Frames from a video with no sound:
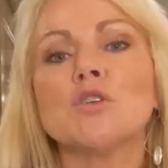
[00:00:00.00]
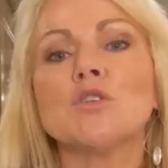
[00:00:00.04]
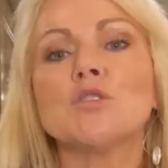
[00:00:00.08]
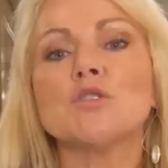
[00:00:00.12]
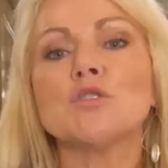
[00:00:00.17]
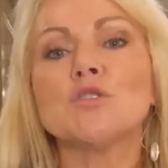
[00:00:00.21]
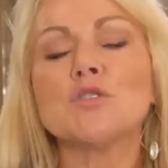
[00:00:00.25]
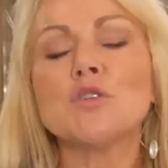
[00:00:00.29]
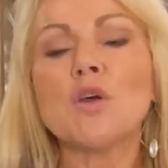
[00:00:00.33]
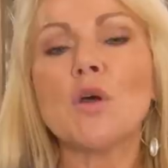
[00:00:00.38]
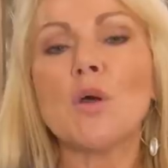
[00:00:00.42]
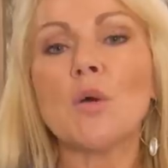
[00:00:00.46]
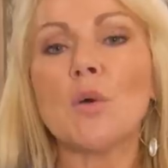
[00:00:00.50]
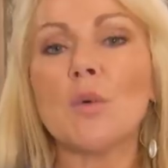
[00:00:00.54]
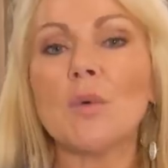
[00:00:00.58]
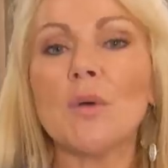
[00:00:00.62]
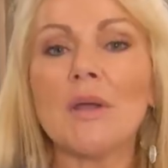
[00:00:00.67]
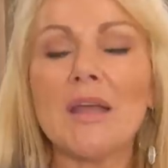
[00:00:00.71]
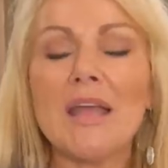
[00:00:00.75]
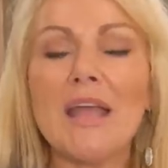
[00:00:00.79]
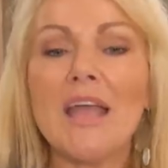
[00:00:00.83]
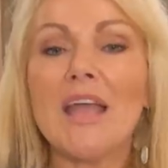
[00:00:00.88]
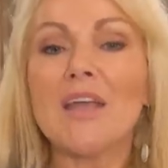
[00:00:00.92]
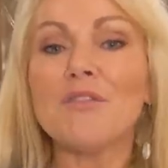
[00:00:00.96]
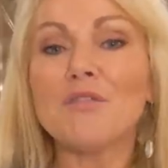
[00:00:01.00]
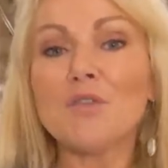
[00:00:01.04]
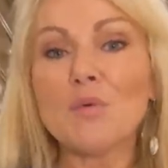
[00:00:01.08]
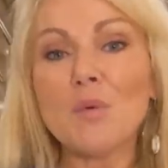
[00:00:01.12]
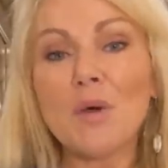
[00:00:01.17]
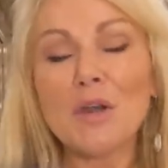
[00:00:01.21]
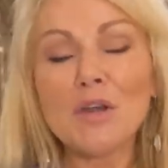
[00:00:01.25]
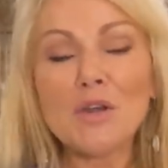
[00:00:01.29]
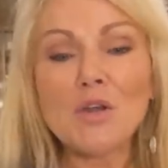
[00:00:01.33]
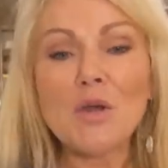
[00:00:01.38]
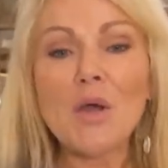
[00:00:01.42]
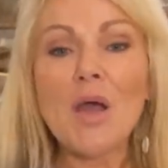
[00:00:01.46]
So, if you
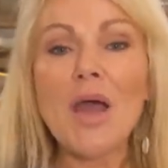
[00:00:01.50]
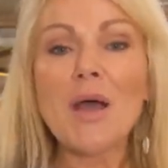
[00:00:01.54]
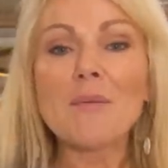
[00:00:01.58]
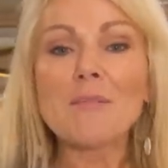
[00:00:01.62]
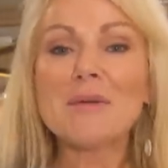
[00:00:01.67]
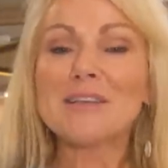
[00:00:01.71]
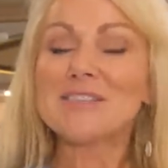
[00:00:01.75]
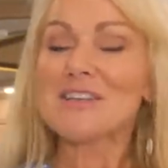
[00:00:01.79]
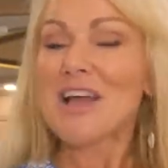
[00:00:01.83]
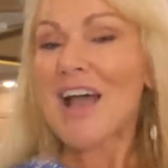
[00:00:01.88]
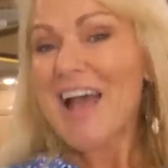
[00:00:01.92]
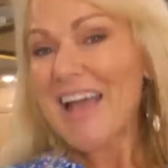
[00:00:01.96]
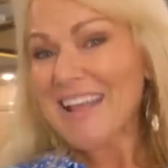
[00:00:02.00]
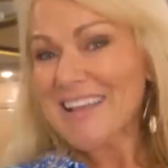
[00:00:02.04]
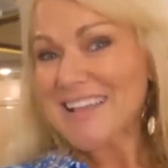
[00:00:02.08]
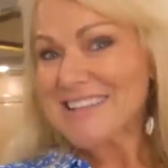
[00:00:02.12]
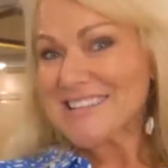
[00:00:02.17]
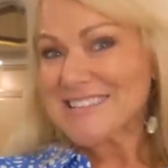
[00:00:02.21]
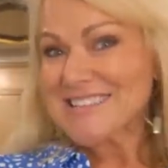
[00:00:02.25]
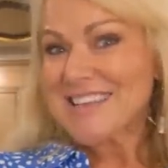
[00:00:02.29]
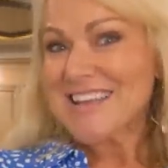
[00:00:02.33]
want to know how much I can